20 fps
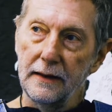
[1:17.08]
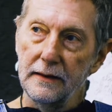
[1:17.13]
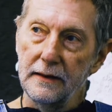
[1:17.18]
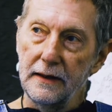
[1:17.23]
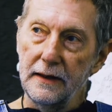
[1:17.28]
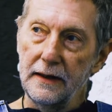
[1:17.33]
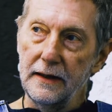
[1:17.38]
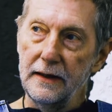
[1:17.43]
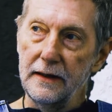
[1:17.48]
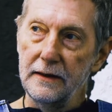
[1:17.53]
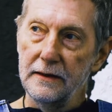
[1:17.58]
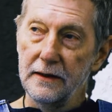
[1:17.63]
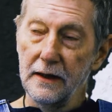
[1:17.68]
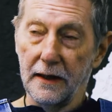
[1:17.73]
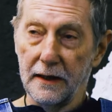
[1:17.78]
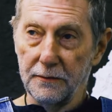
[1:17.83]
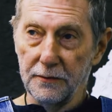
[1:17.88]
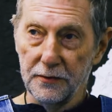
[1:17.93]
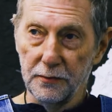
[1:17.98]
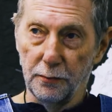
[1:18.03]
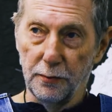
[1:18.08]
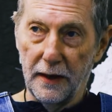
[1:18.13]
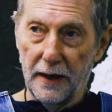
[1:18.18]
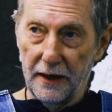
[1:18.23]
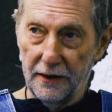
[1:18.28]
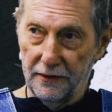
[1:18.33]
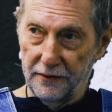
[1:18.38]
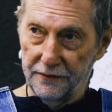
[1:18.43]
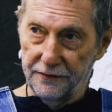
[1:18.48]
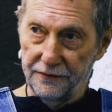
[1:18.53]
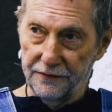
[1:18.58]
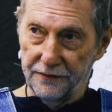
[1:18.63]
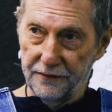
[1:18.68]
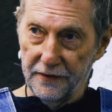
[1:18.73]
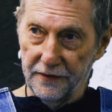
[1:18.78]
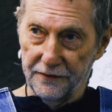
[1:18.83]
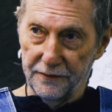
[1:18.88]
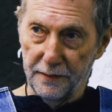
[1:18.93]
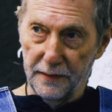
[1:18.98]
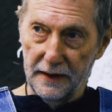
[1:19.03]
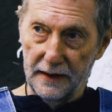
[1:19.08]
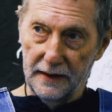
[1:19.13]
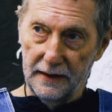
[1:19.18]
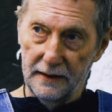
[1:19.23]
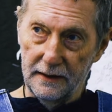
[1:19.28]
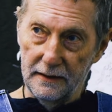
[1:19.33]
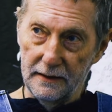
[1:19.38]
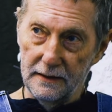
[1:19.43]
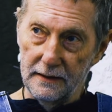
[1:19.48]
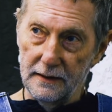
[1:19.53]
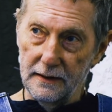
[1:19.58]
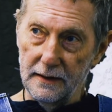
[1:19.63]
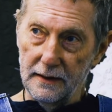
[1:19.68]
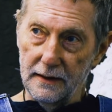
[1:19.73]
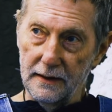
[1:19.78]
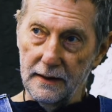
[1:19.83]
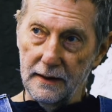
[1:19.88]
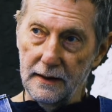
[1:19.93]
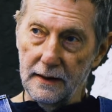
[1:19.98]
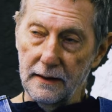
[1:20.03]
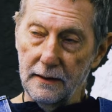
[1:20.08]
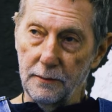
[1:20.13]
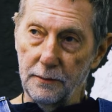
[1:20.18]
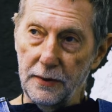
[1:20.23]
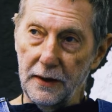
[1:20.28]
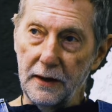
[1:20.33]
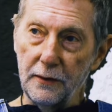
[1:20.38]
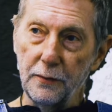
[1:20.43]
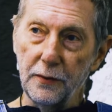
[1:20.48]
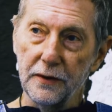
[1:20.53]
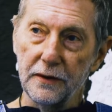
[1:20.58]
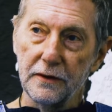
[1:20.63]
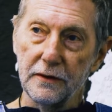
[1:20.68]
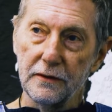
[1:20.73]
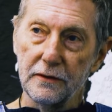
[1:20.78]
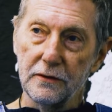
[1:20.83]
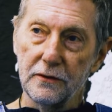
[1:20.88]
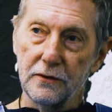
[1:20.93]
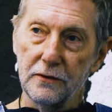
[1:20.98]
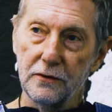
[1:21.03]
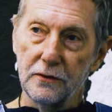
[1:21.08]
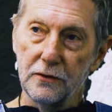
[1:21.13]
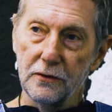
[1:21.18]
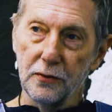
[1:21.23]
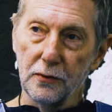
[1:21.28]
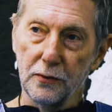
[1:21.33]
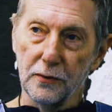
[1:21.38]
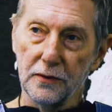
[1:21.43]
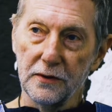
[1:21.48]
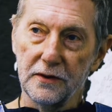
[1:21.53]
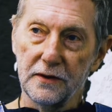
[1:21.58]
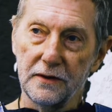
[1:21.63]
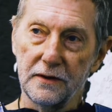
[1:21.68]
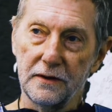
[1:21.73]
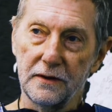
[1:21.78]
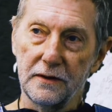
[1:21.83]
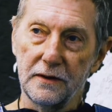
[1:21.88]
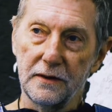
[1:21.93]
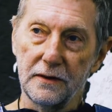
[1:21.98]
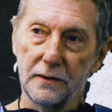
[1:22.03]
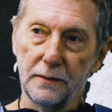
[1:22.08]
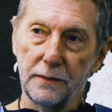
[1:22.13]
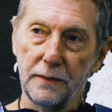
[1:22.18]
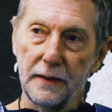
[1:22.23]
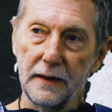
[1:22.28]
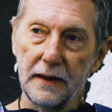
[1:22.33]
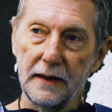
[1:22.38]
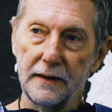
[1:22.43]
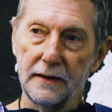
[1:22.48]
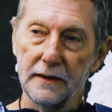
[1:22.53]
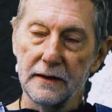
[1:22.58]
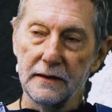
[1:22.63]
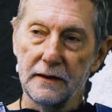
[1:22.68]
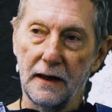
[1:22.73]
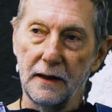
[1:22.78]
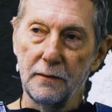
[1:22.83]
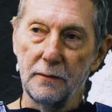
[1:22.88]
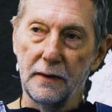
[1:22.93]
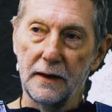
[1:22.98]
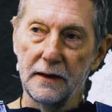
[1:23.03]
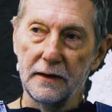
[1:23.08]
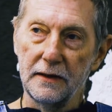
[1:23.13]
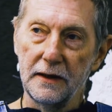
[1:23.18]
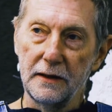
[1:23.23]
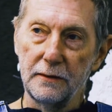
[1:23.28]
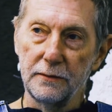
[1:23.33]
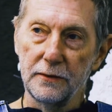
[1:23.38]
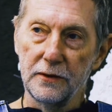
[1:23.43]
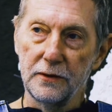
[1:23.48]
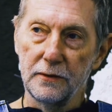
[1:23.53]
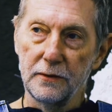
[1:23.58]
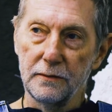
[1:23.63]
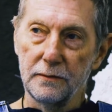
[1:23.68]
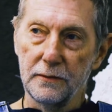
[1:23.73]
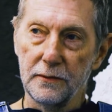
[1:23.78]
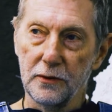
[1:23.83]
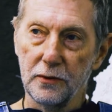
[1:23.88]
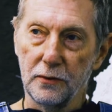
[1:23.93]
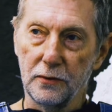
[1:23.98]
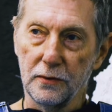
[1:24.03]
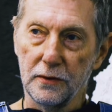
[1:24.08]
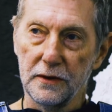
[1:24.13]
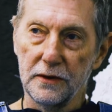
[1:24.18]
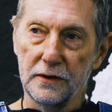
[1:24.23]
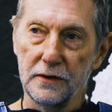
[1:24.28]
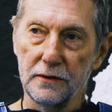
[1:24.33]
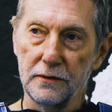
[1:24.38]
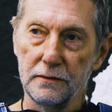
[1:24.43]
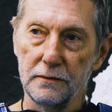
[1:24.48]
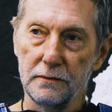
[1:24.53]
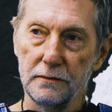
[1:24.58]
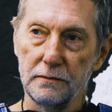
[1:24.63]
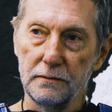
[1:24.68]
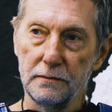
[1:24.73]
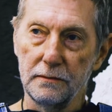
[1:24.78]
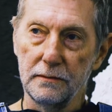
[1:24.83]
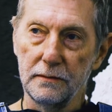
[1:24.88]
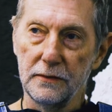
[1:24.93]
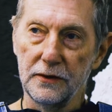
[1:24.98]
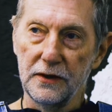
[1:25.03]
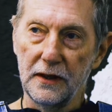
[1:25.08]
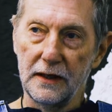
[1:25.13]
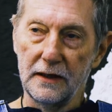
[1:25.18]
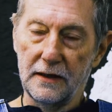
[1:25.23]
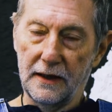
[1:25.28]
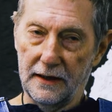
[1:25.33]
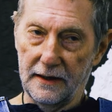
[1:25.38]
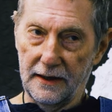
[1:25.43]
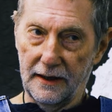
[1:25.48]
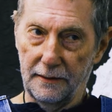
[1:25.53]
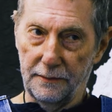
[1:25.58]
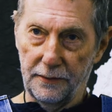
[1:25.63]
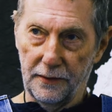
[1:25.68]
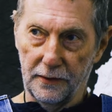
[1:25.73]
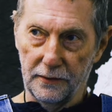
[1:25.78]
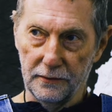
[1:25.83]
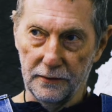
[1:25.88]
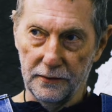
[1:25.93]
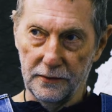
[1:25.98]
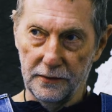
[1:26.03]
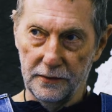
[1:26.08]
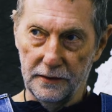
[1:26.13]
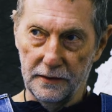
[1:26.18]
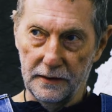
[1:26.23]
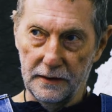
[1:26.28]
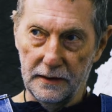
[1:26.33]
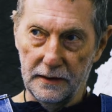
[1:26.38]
he certainly was aware of me, but he wouldn't talk to me in the same way that he would talk to, say, Ted Happold.